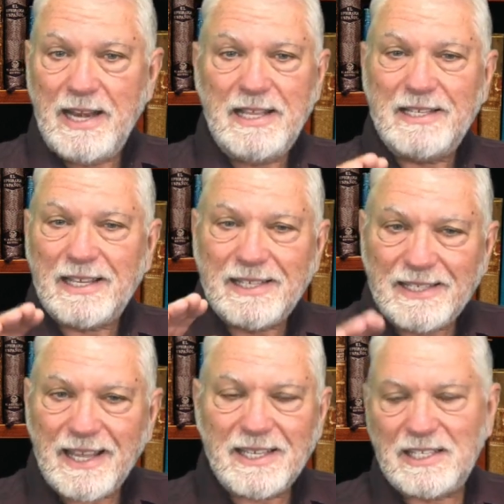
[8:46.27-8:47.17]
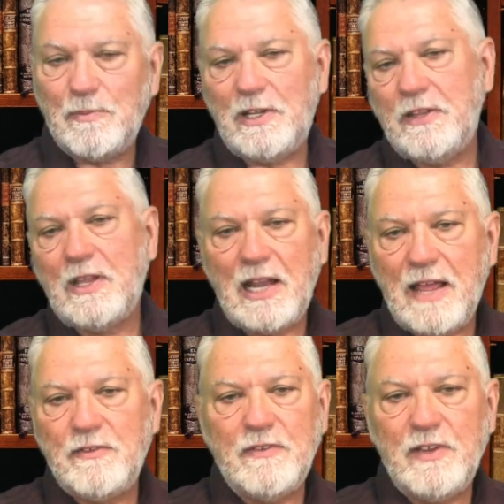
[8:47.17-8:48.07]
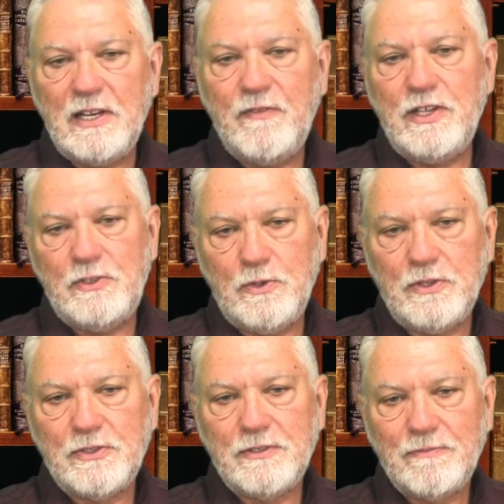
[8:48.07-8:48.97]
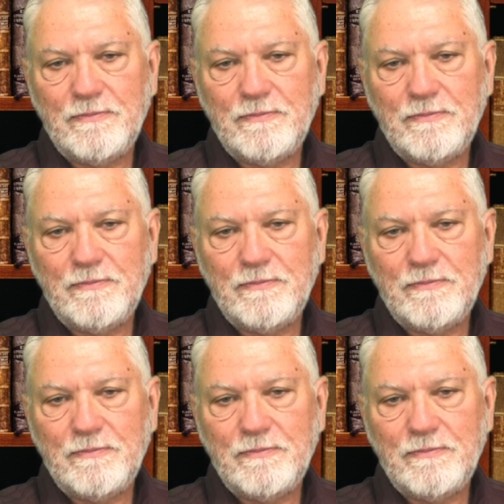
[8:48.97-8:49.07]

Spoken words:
he's accessible in the lives of individuals.